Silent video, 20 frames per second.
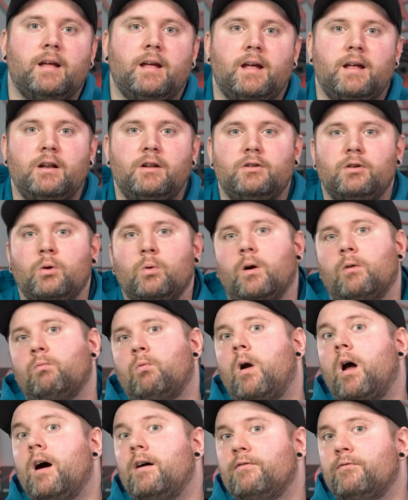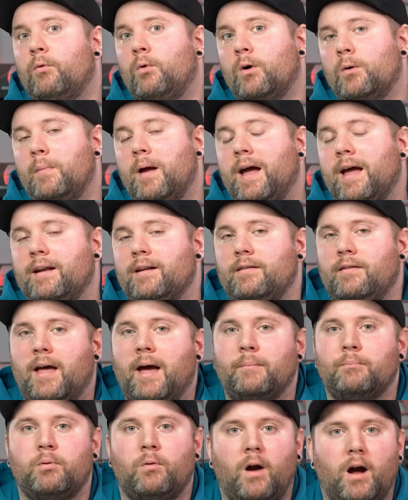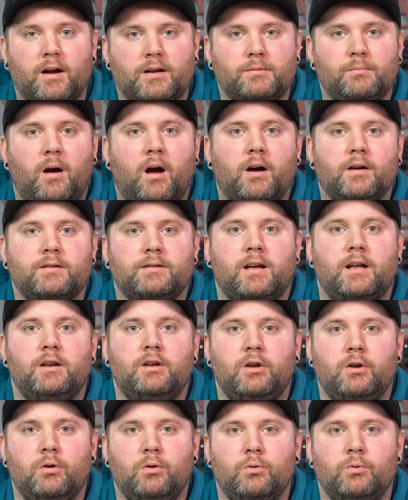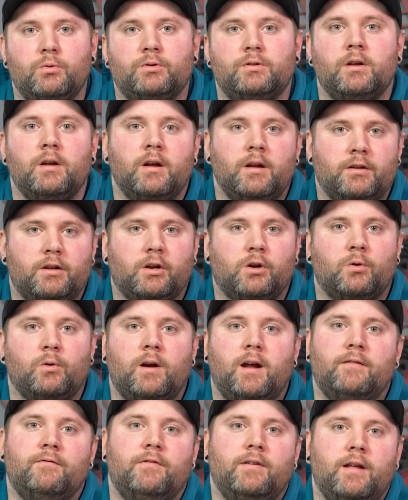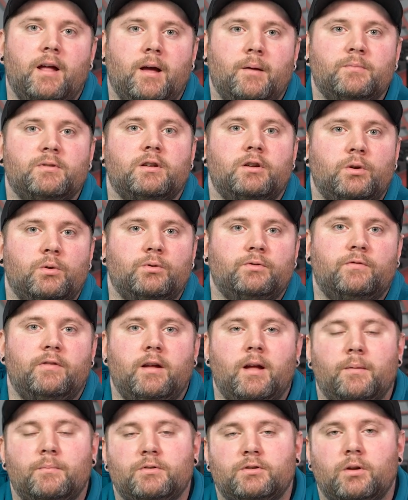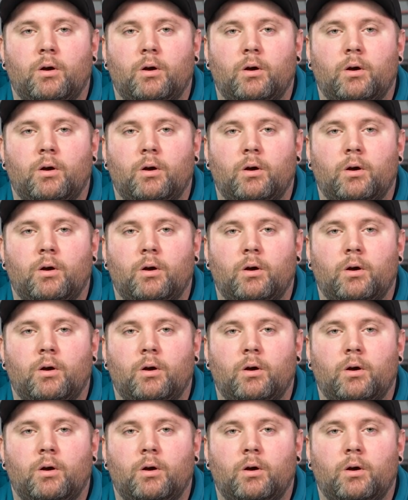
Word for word: into a raw format that Proxmox can use to create V Ms and use V Ms.